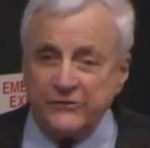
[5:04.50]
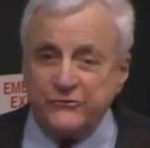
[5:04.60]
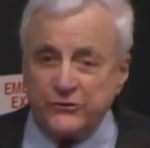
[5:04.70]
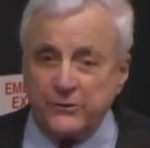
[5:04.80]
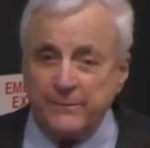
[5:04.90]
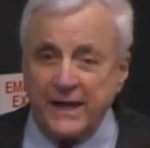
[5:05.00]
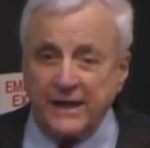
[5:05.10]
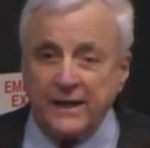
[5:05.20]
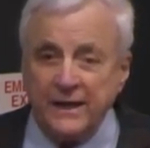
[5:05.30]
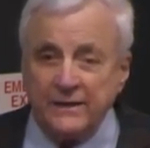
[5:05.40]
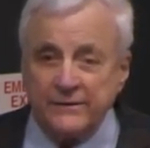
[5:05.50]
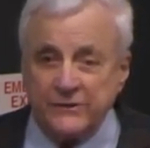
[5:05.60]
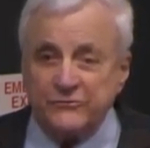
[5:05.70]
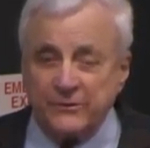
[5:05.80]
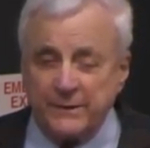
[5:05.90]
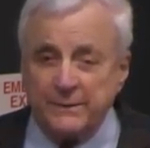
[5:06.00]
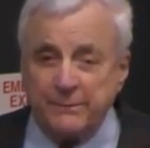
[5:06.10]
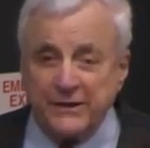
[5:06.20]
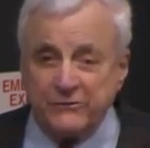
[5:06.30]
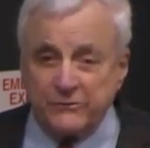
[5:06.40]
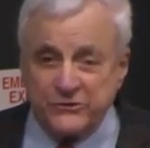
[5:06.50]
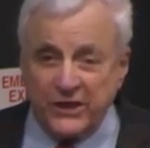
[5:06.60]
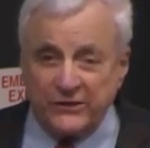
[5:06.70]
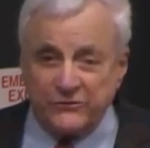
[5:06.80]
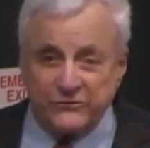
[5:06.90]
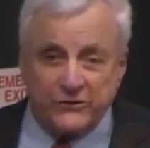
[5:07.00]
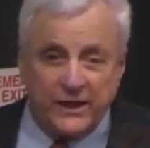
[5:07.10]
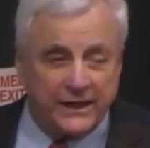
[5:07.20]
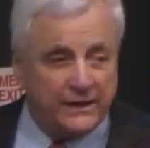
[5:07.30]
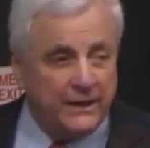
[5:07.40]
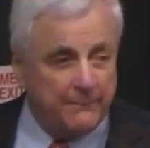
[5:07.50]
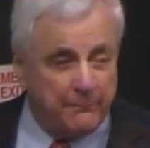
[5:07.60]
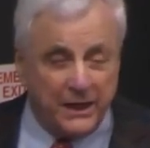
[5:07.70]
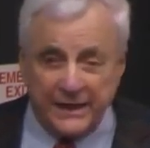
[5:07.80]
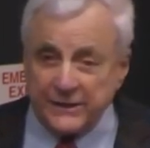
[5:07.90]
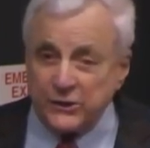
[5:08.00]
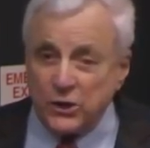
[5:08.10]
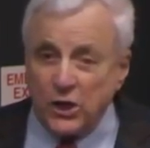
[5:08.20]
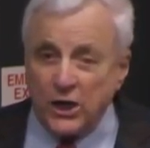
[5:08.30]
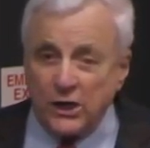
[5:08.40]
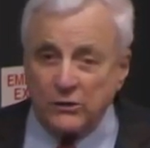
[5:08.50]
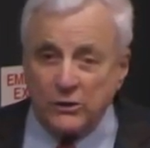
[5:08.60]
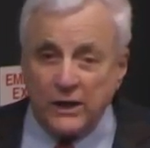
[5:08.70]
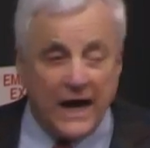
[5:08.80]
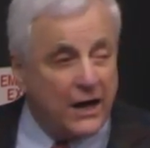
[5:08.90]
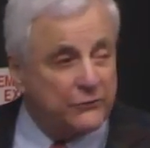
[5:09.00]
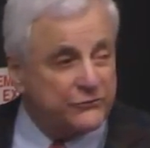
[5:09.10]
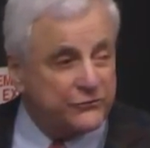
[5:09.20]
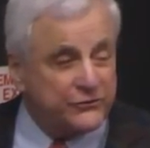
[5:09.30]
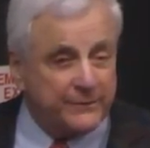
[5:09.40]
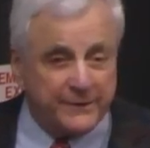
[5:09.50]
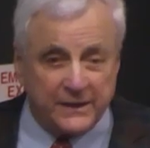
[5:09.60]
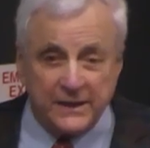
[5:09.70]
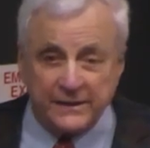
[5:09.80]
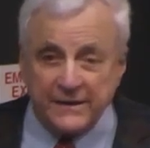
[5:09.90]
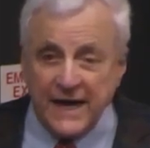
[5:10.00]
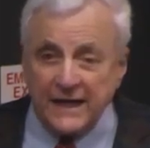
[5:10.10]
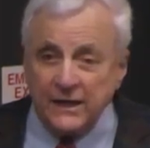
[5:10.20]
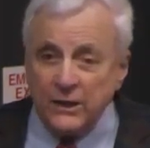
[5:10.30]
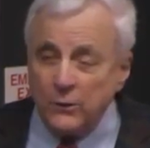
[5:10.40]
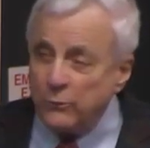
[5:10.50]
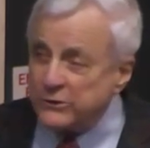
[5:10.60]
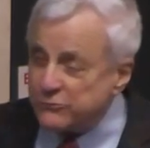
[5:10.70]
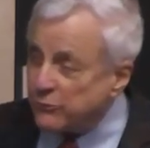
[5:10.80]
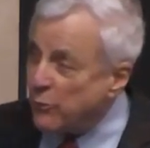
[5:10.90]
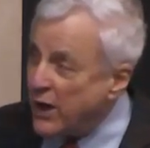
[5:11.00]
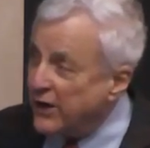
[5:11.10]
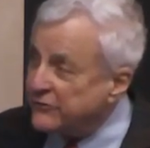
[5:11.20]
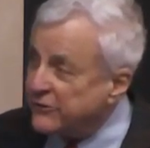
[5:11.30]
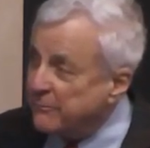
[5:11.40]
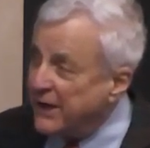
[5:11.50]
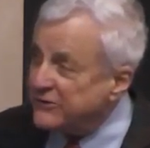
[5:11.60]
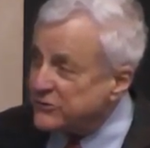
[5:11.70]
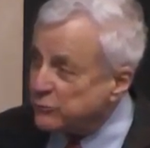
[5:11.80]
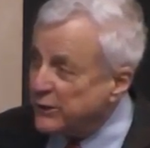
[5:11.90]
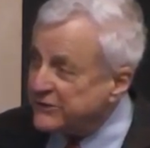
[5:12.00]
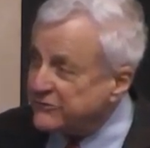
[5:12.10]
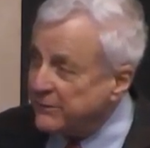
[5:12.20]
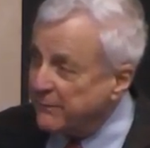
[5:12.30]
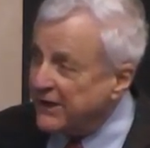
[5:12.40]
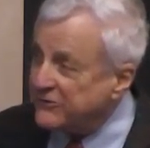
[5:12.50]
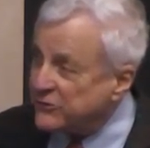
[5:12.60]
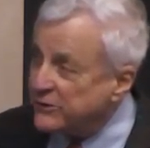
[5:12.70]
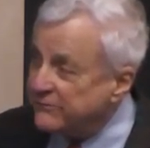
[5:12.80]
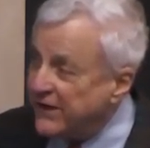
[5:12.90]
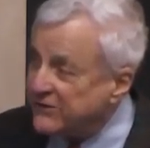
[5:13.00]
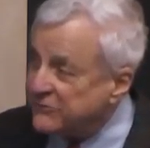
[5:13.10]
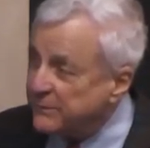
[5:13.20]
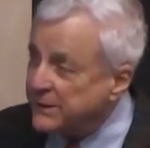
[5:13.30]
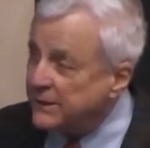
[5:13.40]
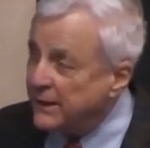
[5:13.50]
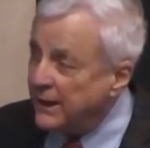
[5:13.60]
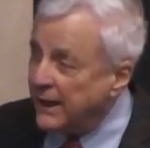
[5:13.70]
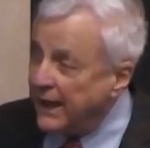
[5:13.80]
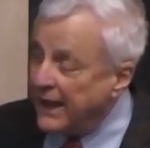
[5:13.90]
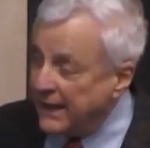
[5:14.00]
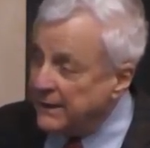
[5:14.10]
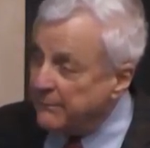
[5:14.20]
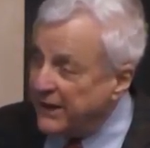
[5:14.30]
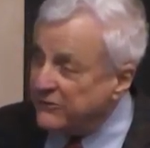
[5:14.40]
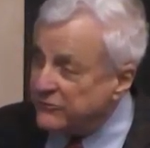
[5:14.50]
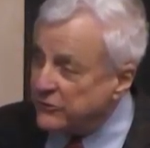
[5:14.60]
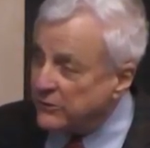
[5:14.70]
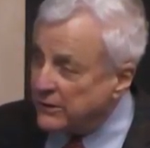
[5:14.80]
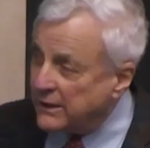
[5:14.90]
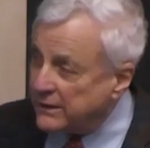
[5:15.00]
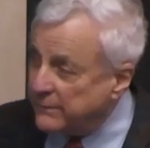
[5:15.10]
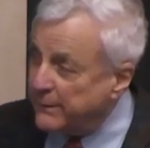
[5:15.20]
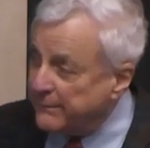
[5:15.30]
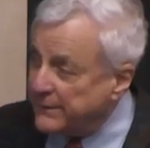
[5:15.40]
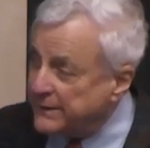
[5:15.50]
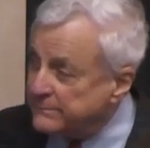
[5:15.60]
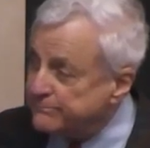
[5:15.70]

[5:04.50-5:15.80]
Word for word: easier to make than some of the bigger changes, like buying a car or a house or something like that, which requires a major risk, a major investment, and a major uh, commitment.